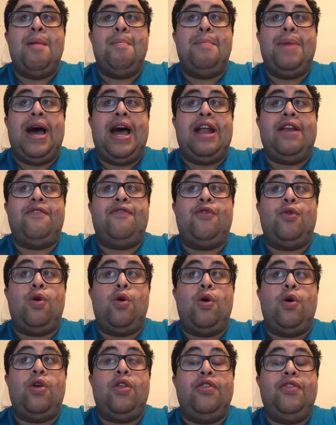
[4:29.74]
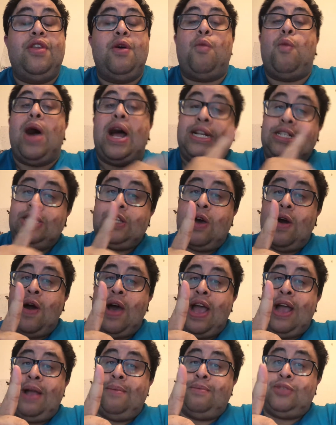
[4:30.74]
But for the
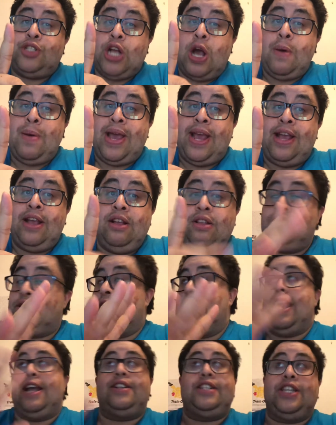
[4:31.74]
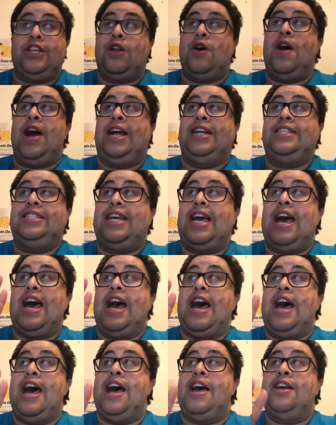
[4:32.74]
one-time showing, like tonight,
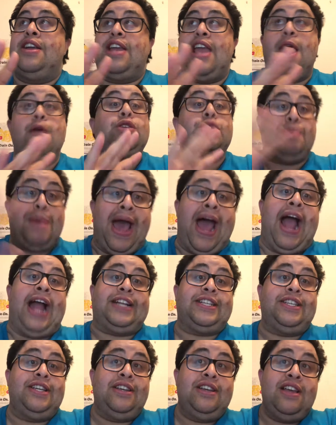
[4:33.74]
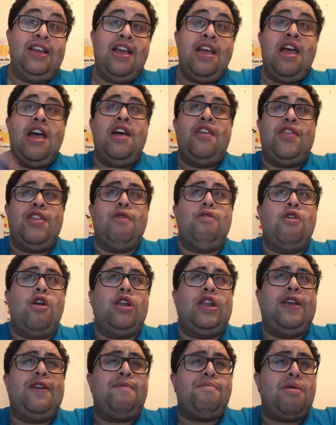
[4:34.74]
it was packed. There were
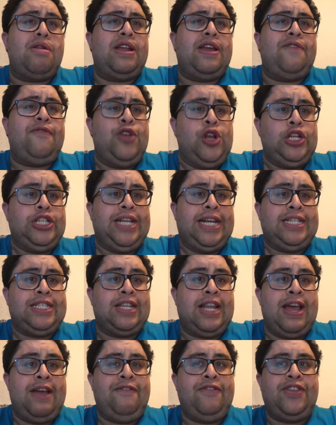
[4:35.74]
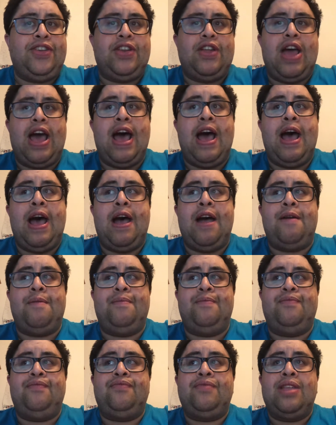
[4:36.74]
only probably a few seats left,
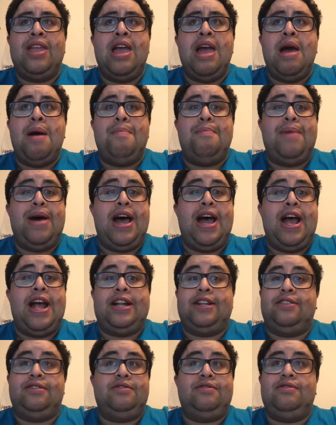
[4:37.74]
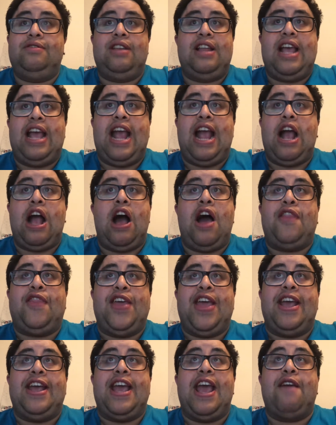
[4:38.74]
but I
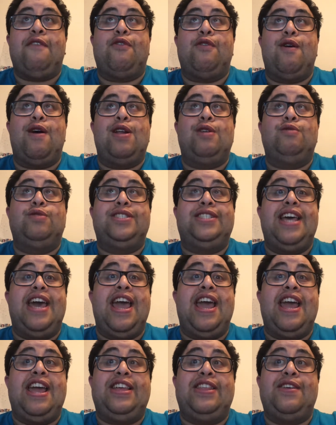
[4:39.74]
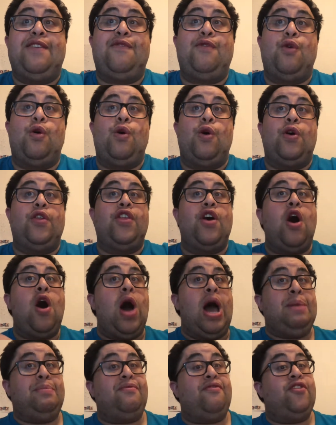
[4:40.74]
think everyone was there either for the
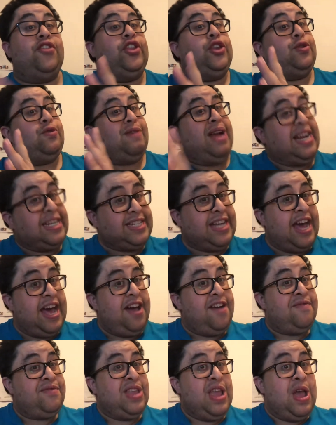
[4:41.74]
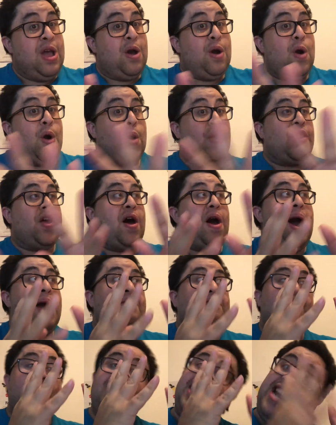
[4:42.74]
hype for the director or the
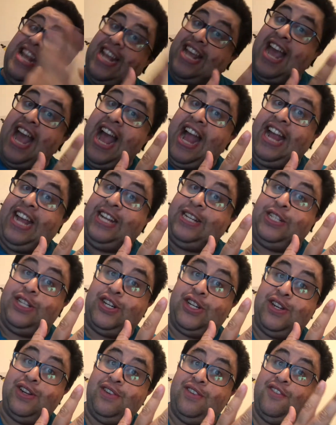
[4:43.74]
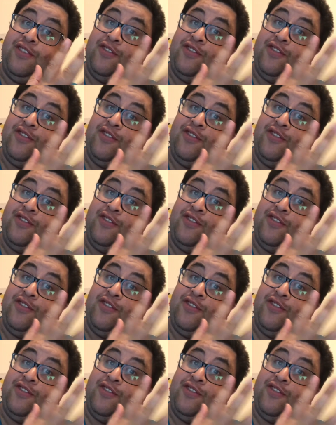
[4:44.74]
hype for Nick Cage,